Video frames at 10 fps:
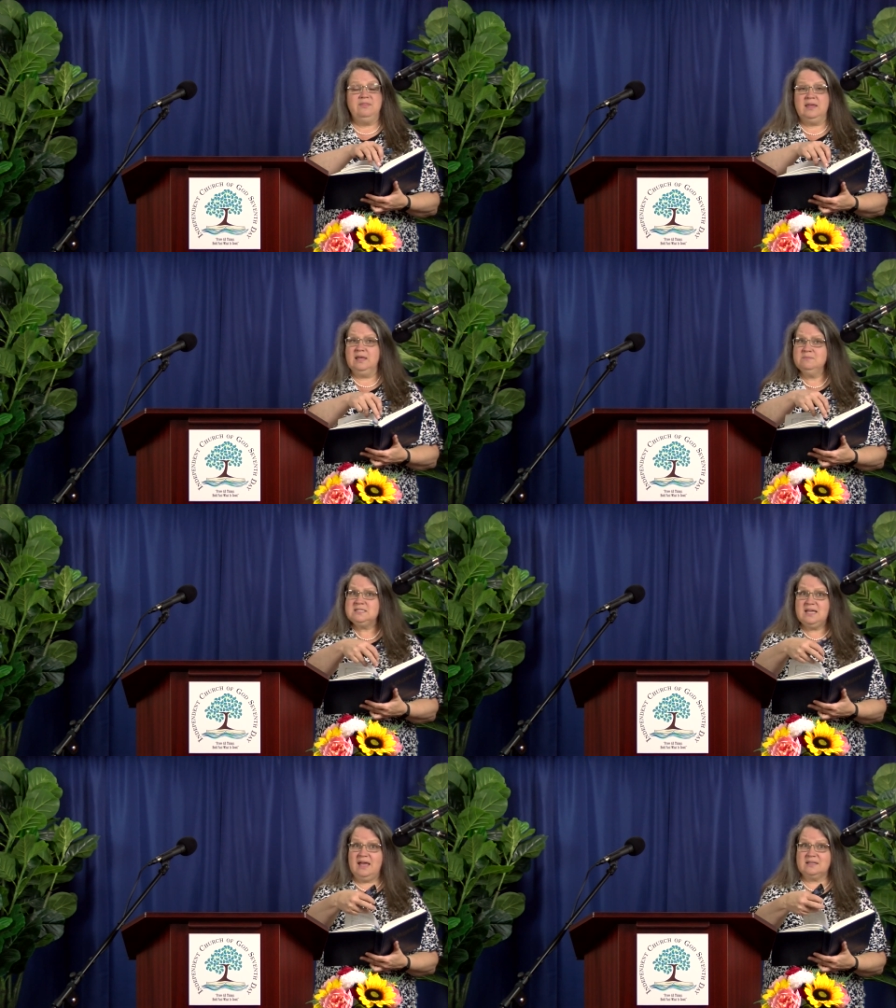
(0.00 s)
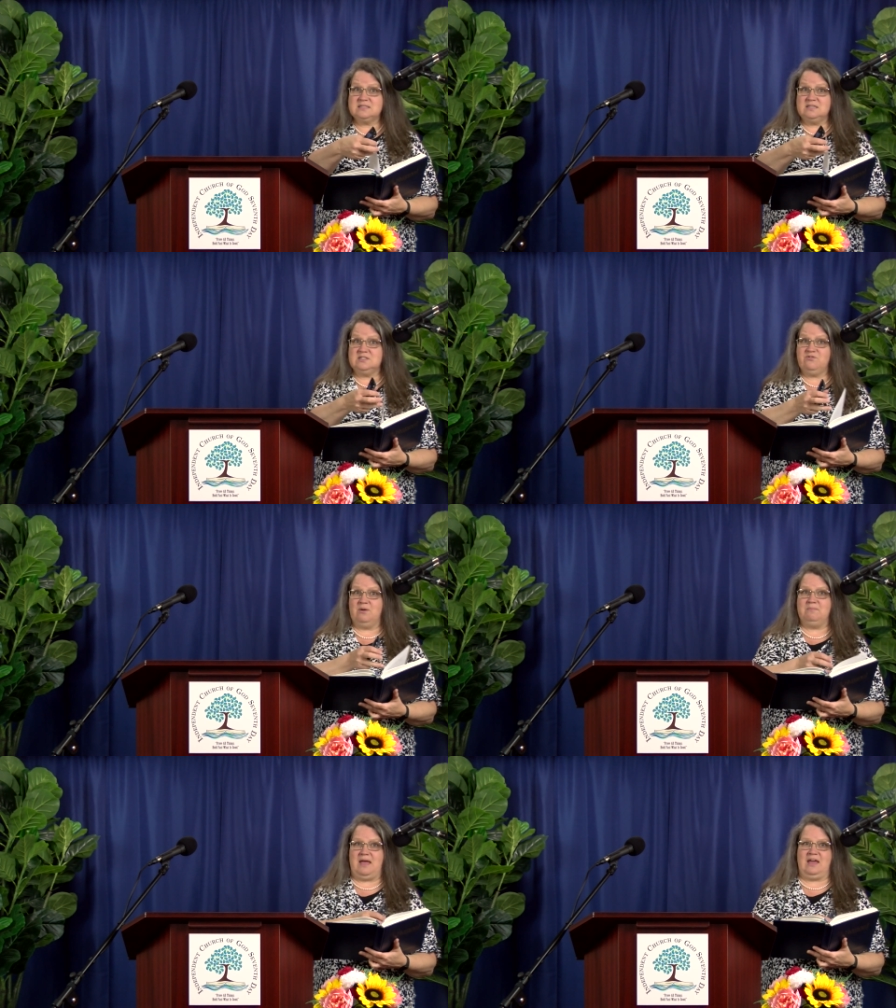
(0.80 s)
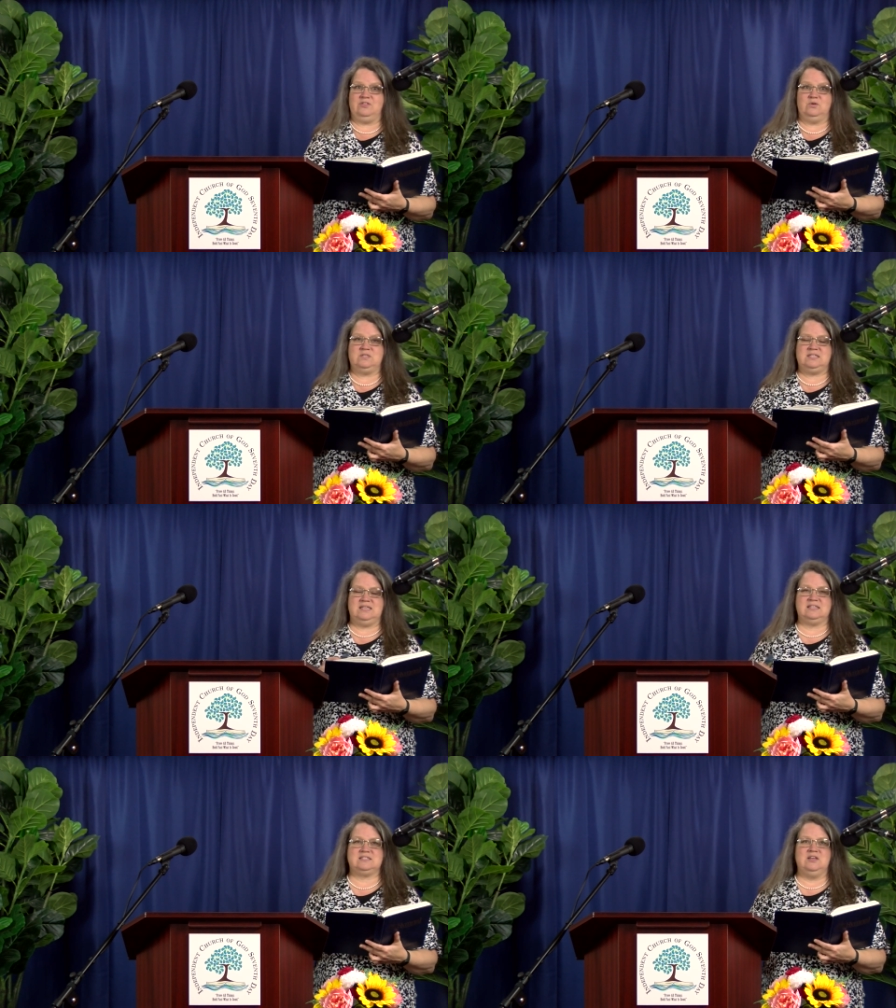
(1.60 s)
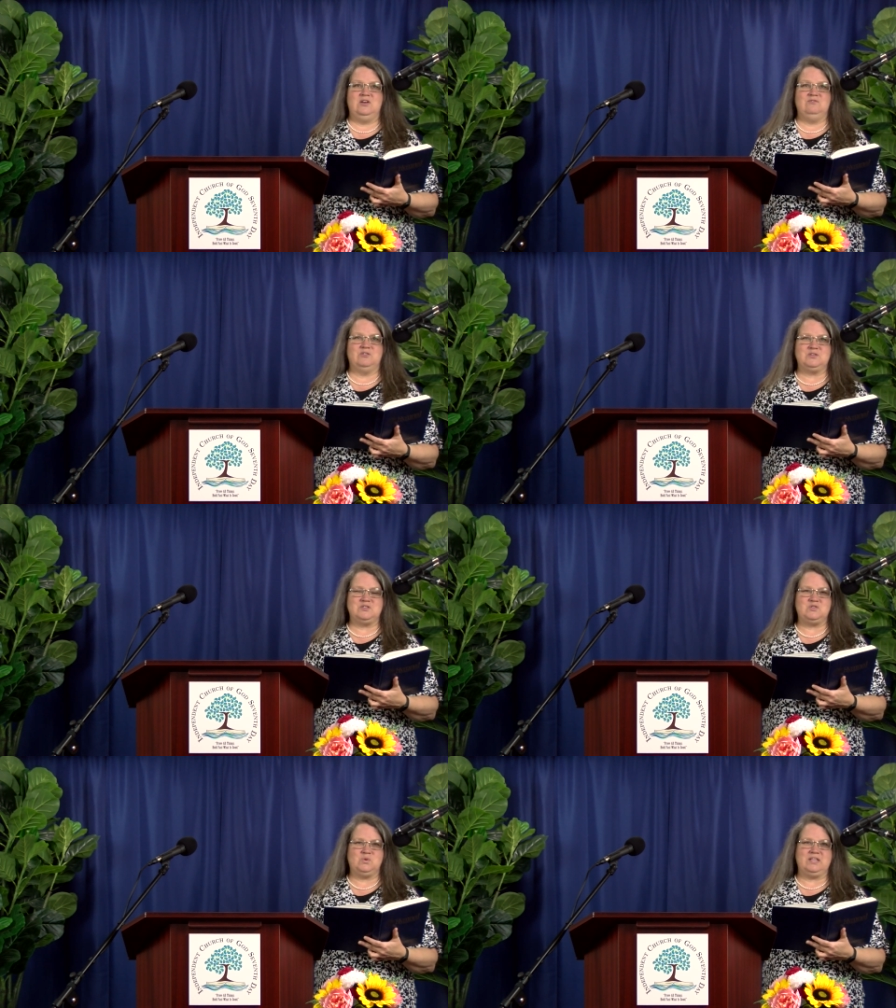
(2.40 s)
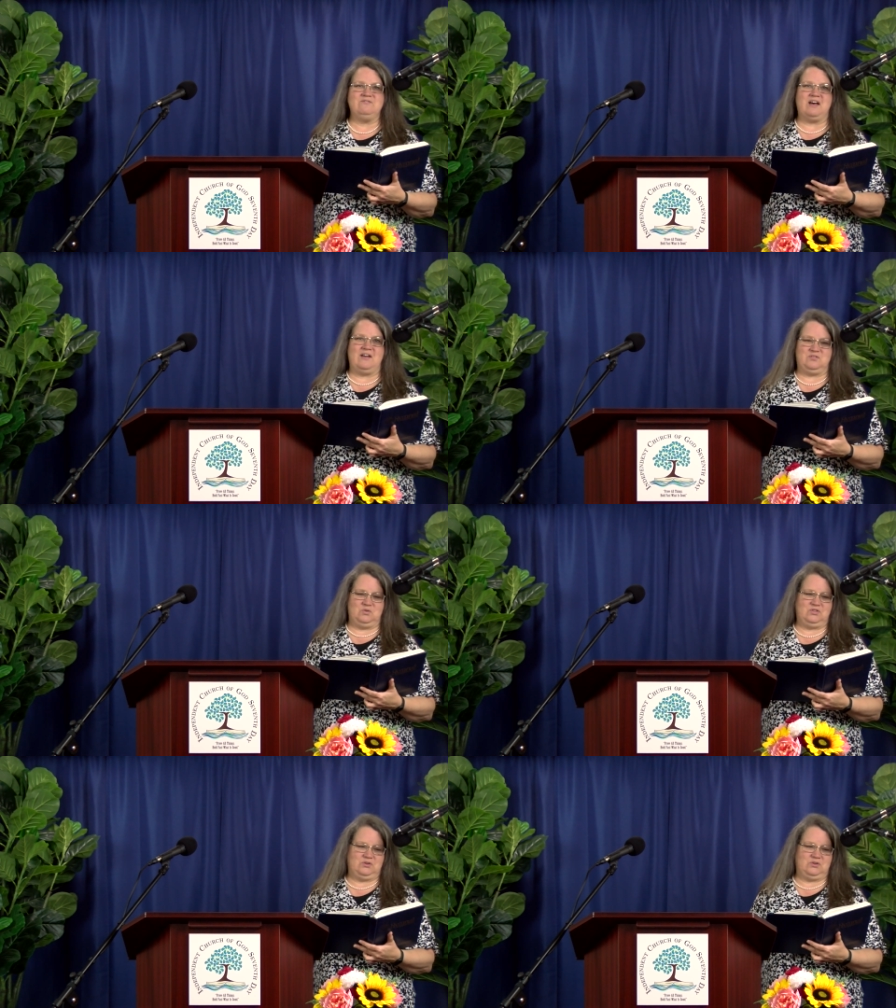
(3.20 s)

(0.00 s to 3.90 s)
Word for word: The hymn's text is from Matthew 6, verses 25 through